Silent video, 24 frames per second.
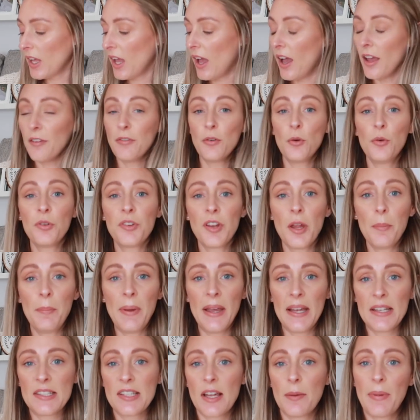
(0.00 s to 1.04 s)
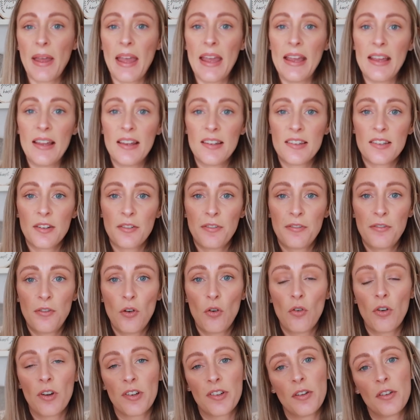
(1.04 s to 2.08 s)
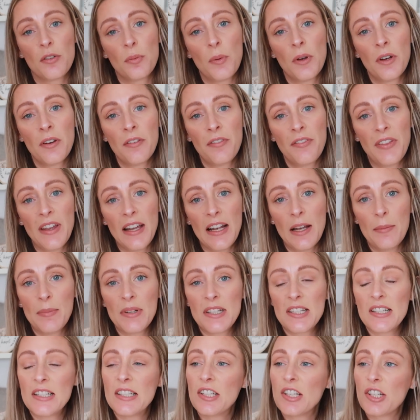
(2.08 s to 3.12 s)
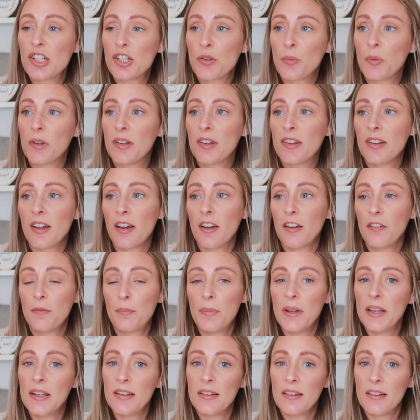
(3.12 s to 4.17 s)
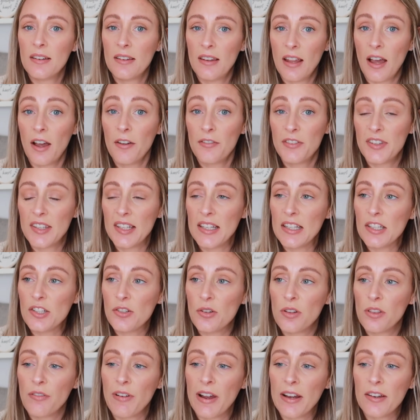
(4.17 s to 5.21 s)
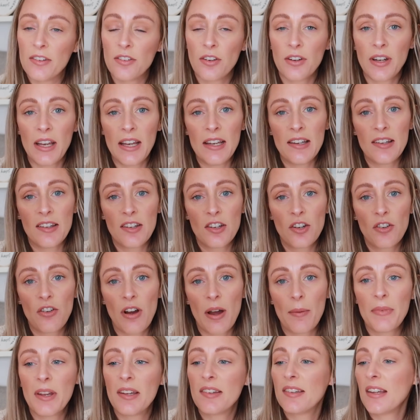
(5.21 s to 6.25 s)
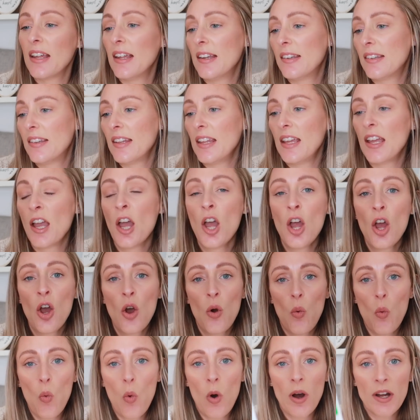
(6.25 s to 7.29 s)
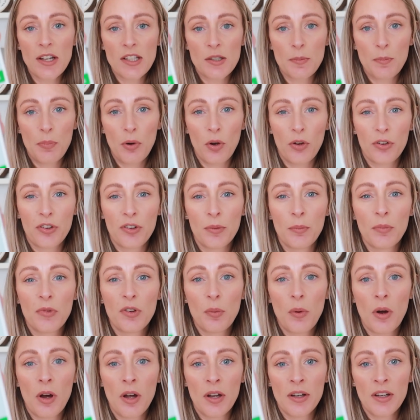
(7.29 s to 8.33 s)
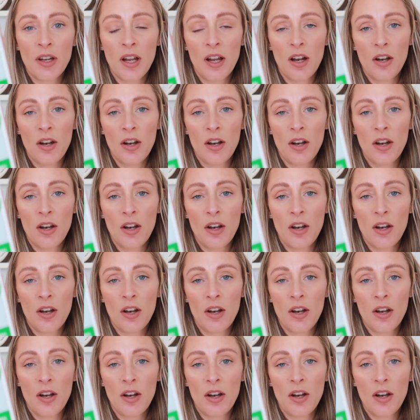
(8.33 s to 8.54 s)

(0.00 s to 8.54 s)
I've also picked up a Zoflora, so it's one of the limited edition ones that I've been that I've seen doing the rounds on Instagram. This is the White Blossoms one.